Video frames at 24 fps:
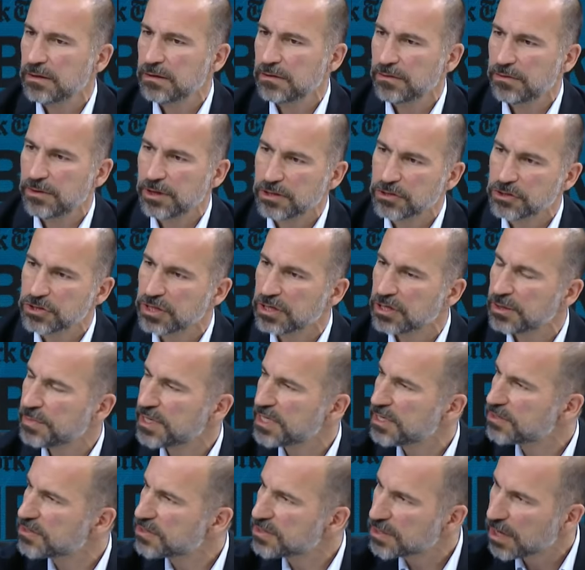there's going to be
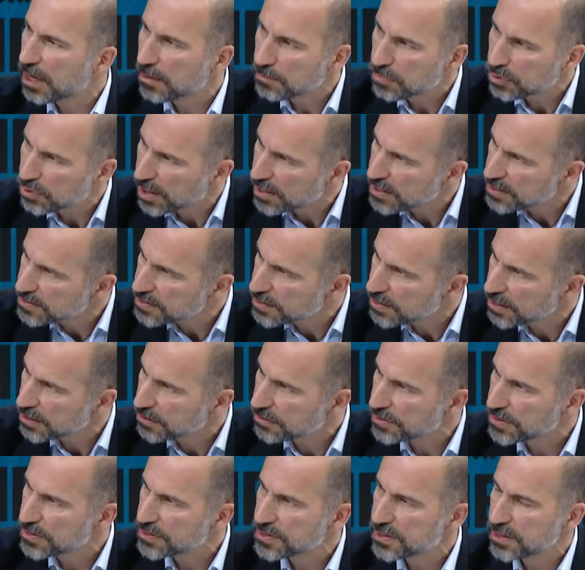some price
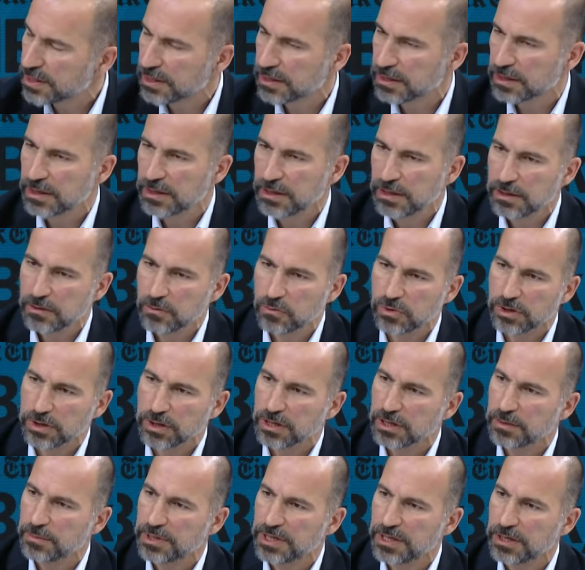increasing. We're going
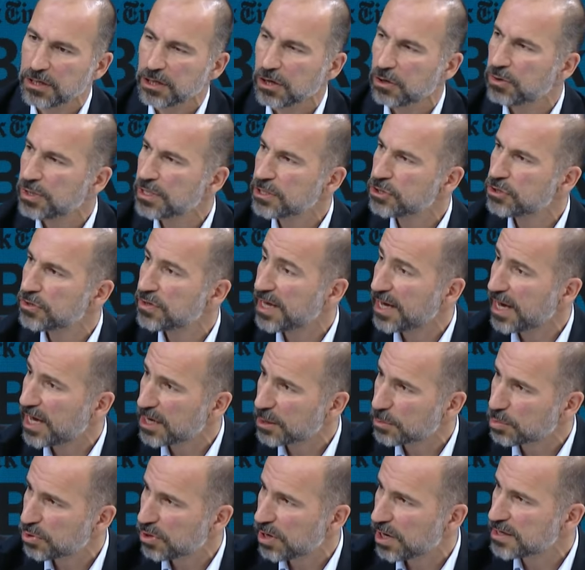to be going to the
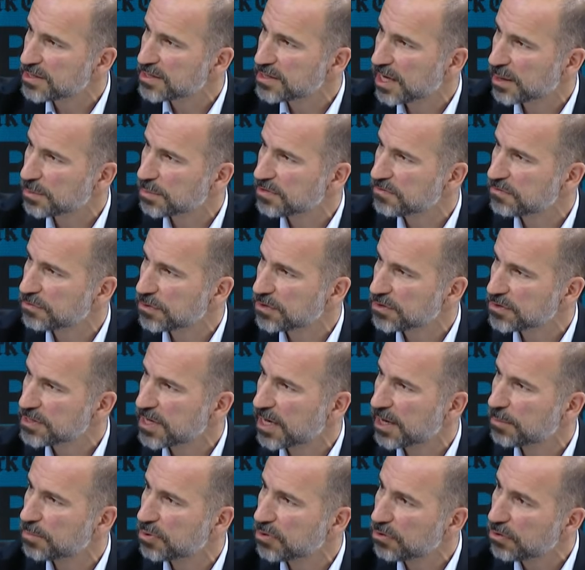enterprise segment, for
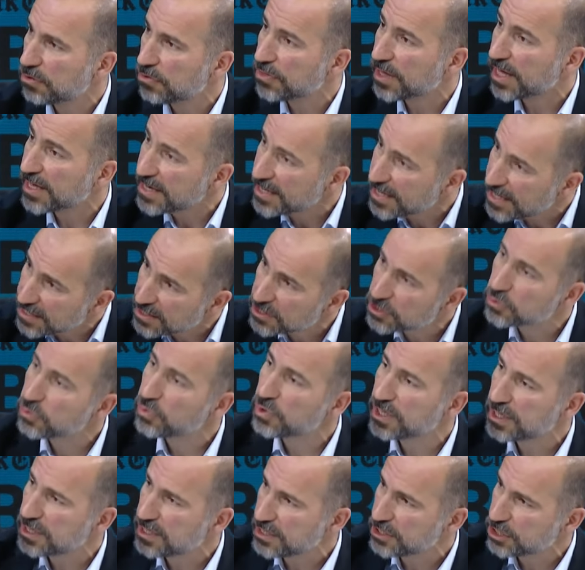example, that is
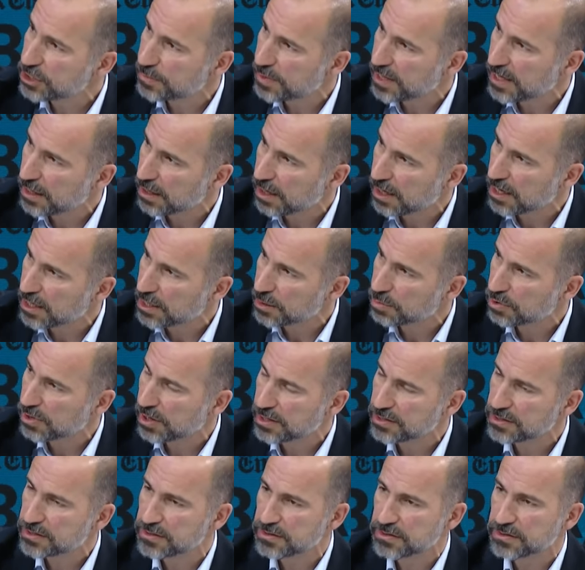willing to pay higher
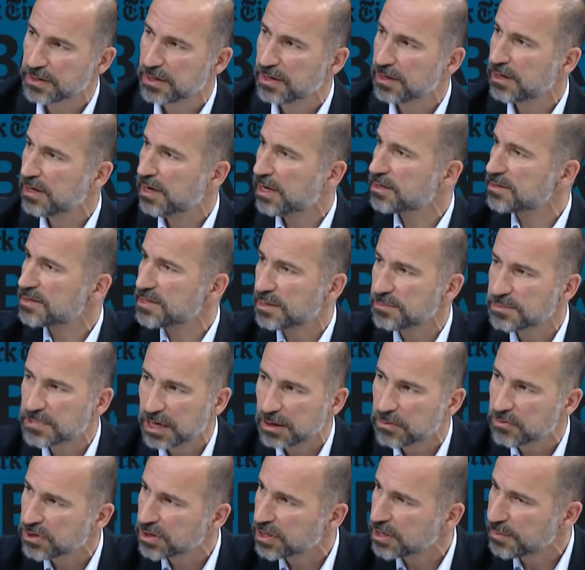prices. At the same
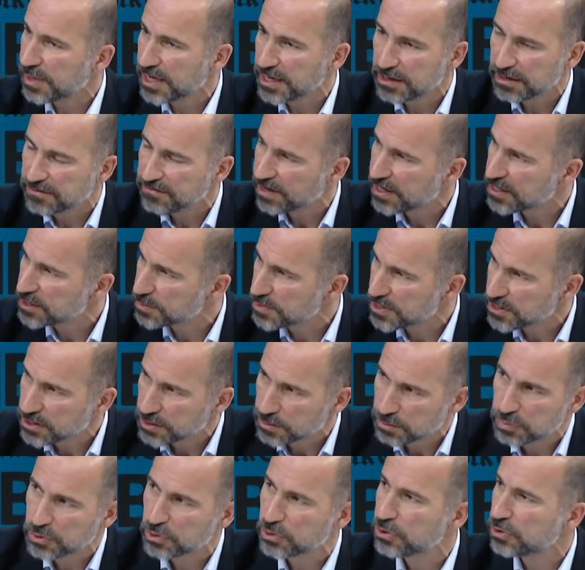time, we're going to make investments
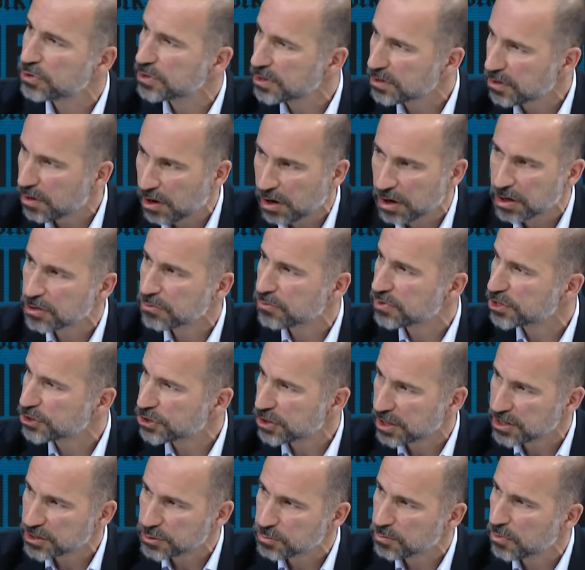in pool and auto
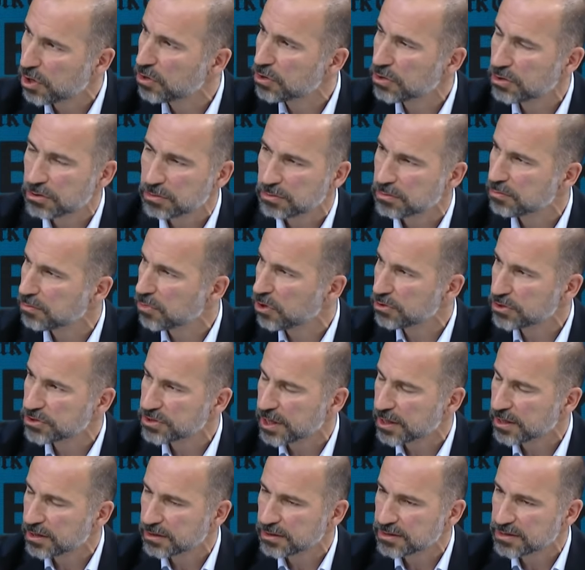rickshaws,
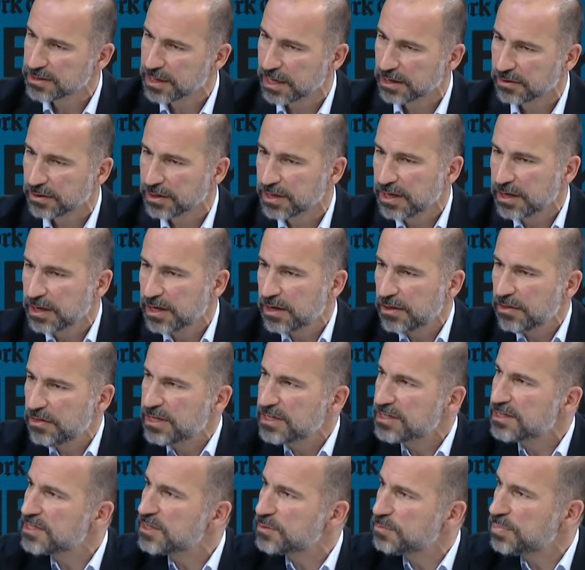motorcycle, etc.
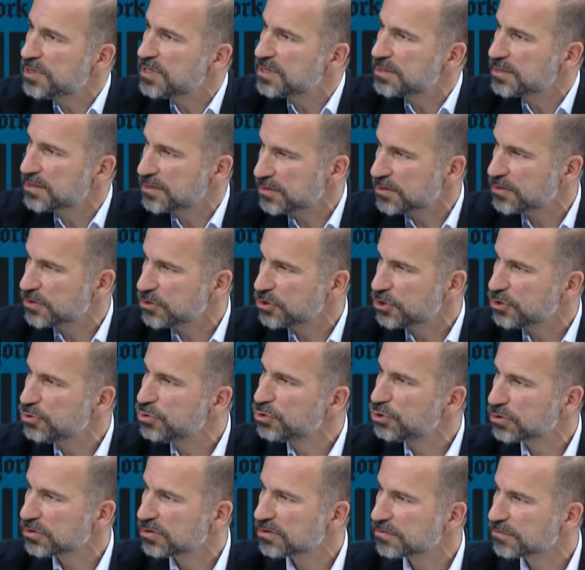This is business as
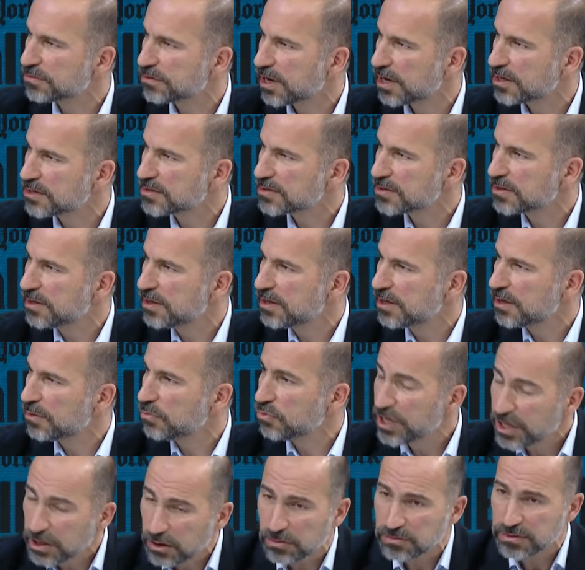usual for us.
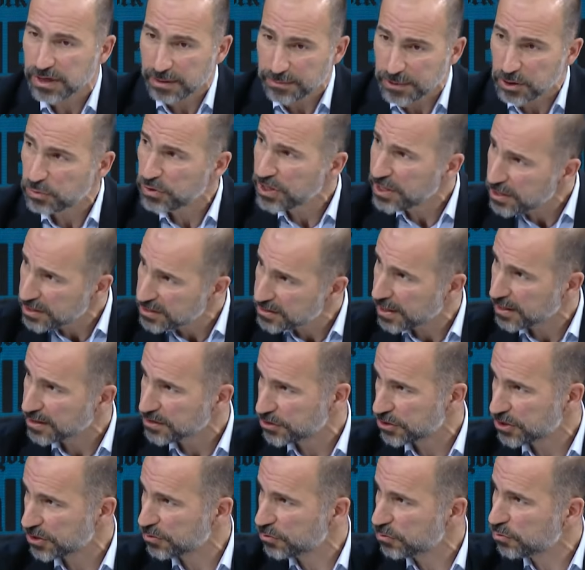We need to
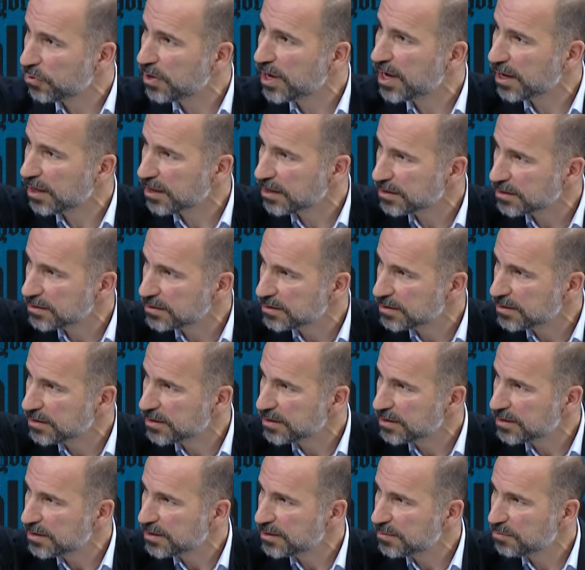execute well,
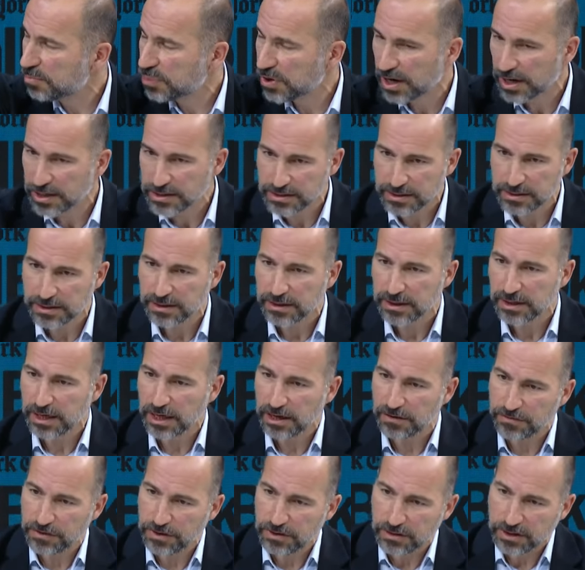but
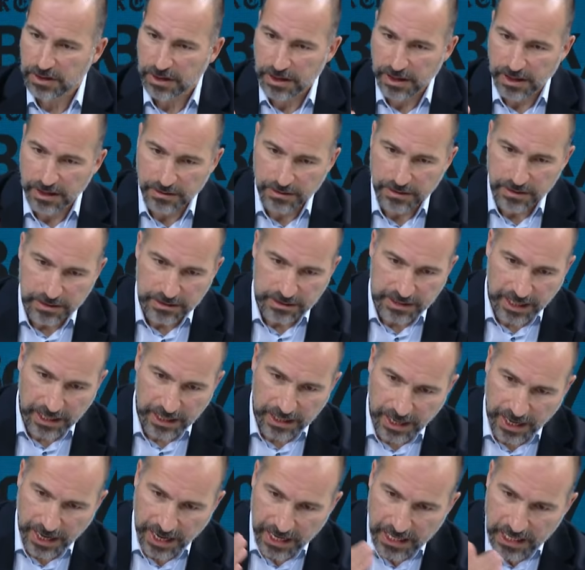if you can
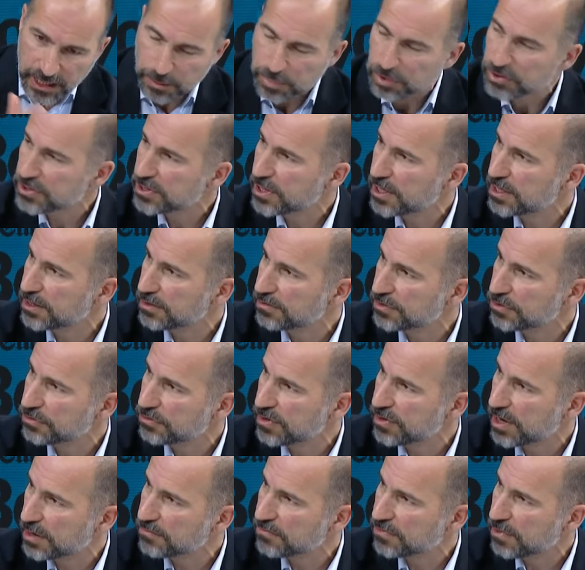take 80% of
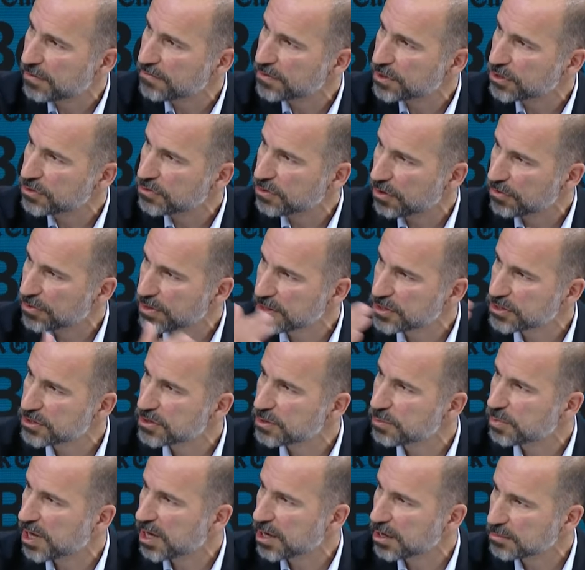your revenue growth into the
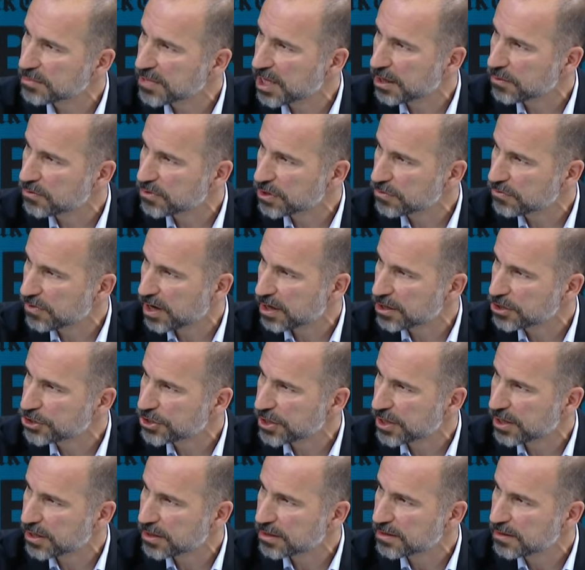bottom line with
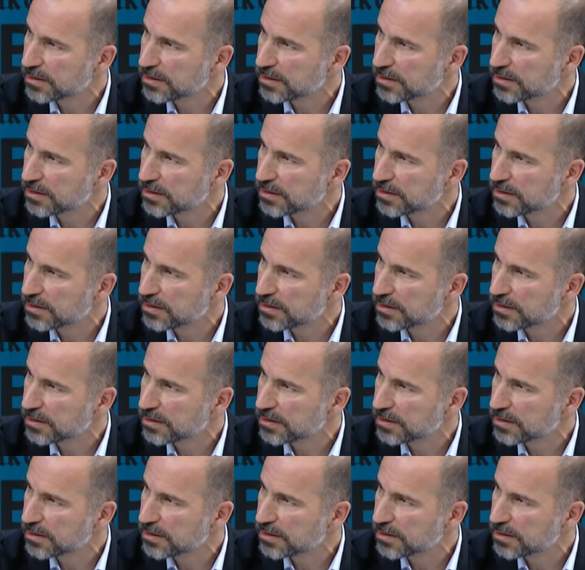rideshare,